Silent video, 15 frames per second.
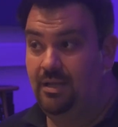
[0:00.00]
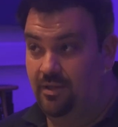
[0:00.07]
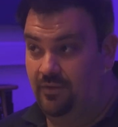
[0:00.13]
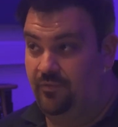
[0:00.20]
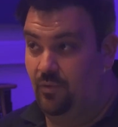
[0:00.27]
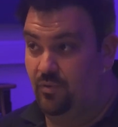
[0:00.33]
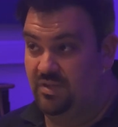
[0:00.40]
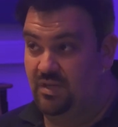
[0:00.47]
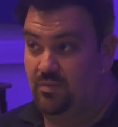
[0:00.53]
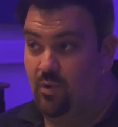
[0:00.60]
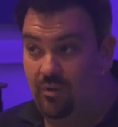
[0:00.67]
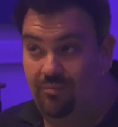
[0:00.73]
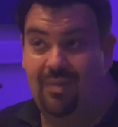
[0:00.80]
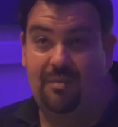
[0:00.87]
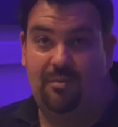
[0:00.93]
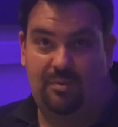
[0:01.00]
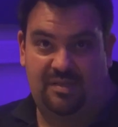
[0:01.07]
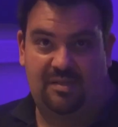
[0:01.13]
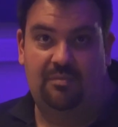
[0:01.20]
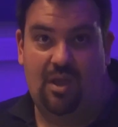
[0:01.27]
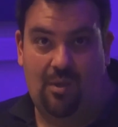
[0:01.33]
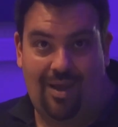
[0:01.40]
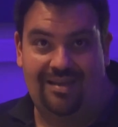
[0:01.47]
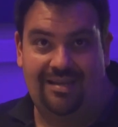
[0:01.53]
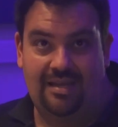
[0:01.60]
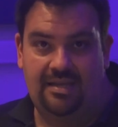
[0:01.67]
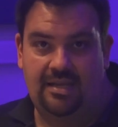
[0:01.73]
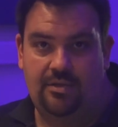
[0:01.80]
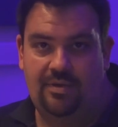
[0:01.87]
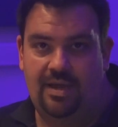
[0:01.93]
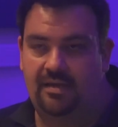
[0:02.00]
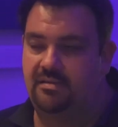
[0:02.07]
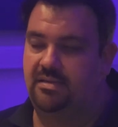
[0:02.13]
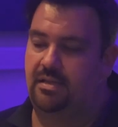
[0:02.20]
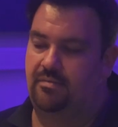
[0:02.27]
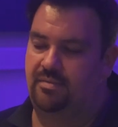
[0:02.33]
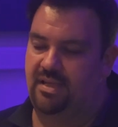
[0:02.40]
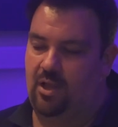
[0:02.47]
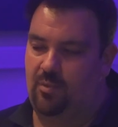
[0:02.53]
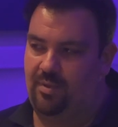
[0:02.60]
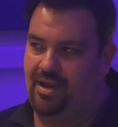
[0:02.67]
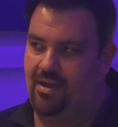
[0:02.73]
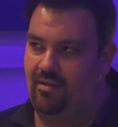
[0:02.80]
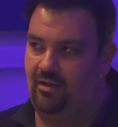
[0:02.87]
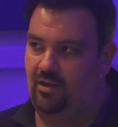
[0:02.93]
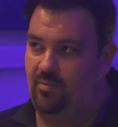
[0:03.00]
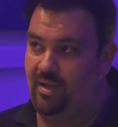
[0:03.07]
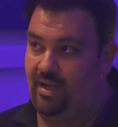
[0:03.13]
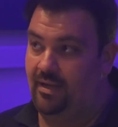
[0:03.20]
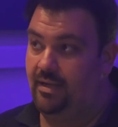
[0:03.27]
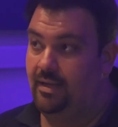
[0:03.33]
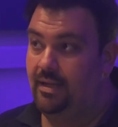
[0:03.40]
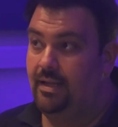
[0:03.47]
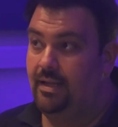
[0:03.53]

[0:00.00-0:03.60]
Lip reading: the 421, maybe with some low end EQ'd in to help it out a little bit,